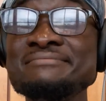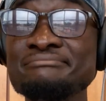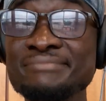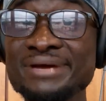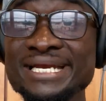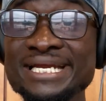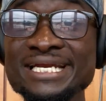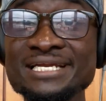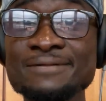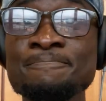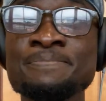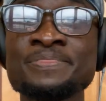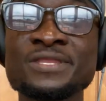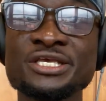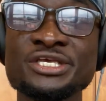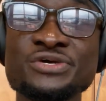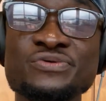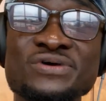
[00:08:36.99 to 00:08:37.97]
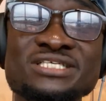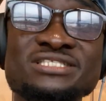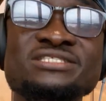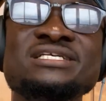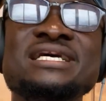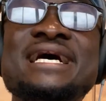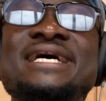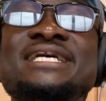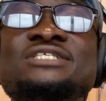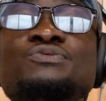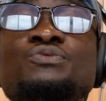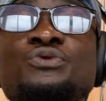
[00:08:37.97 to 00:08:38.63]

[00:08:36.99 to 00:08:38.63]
meaning USCIS